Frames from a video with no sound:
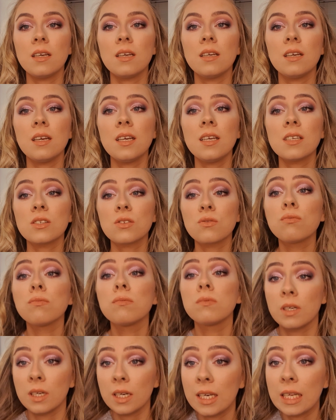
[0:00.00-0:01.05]
it's
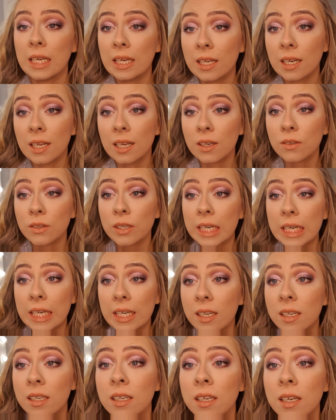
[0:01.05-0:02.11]
really glittery
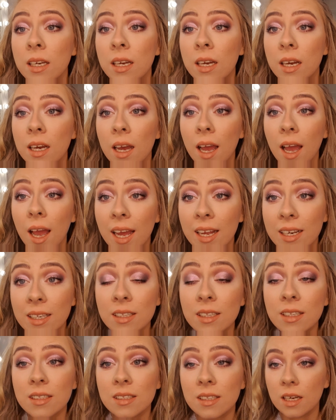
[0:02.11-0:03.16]

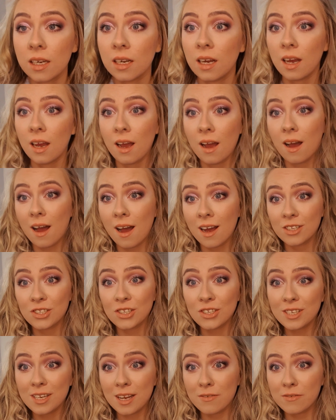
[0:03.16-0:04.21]
and I
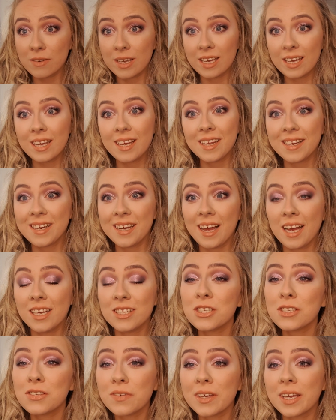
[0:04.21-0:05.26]
just love it. Like, I
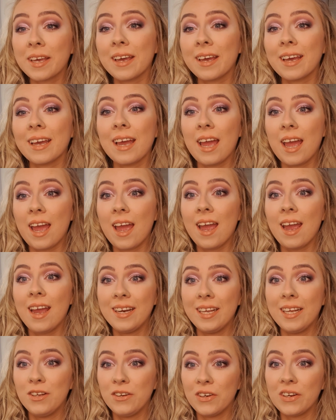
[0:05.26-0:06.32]
just think
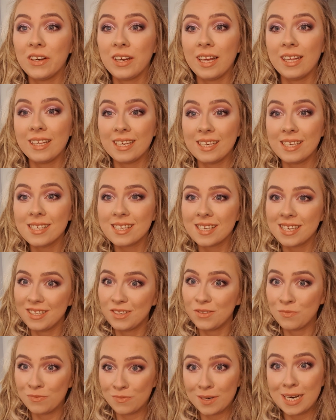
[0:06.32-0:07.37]
any look like this is
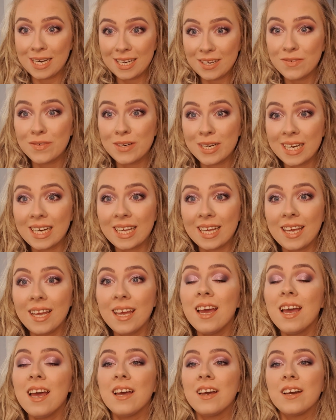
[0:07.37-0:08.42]
really
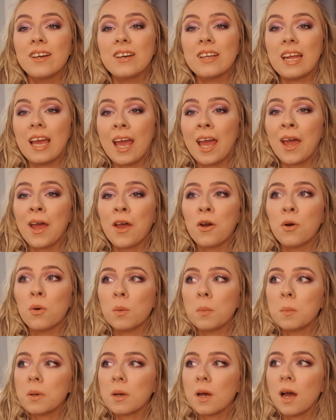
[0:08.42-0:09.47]
gonna
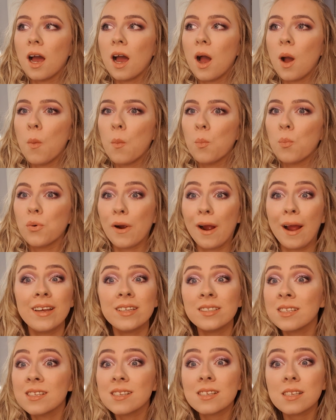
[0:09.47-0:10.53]
help
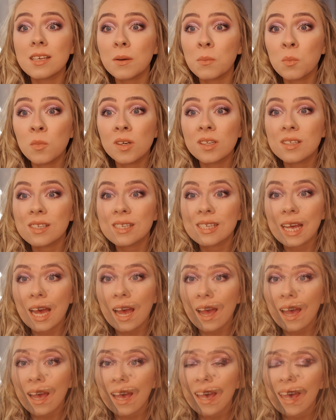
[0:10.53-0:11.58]
brighten someone's
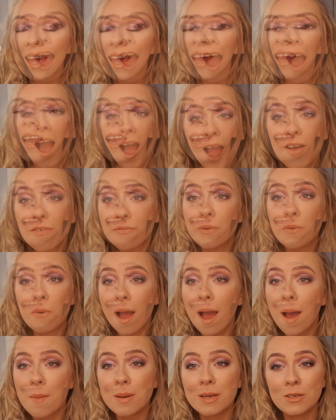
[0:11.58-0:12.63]
day. I feel
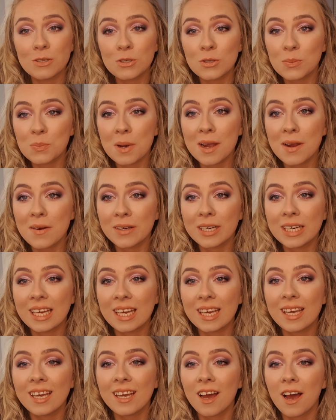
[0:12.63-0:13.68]
happy just wearing
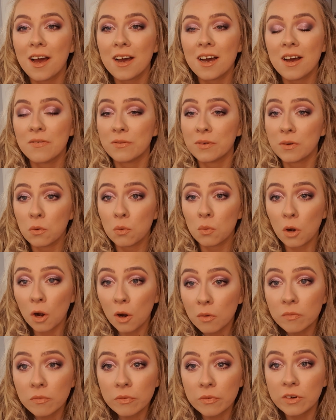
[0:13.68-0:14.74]
it. I feel
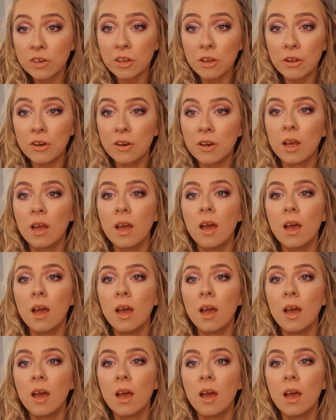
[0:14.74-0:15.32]
confident.